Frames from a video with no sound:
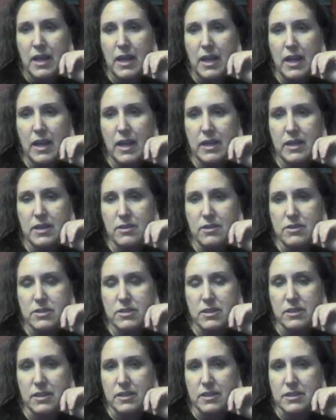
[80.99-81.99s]
And
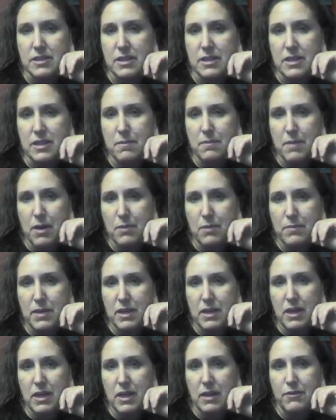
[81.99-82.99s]
here's a link to email
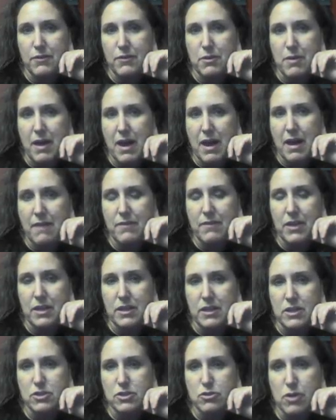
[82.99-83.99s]
me if you have
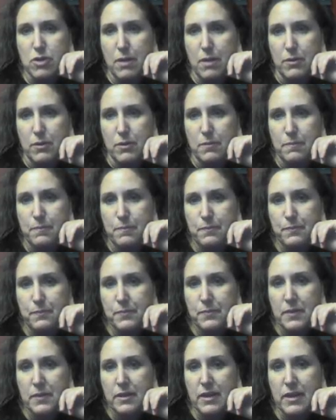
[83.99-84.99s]
any trouble.
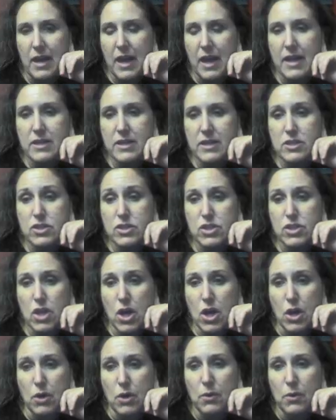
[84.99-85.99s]
Okay,
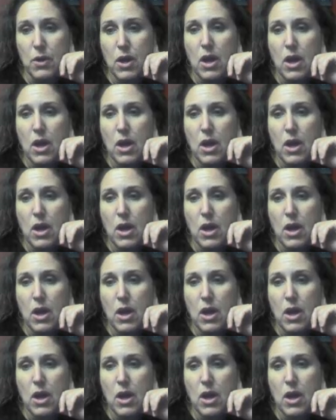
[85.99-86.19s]
so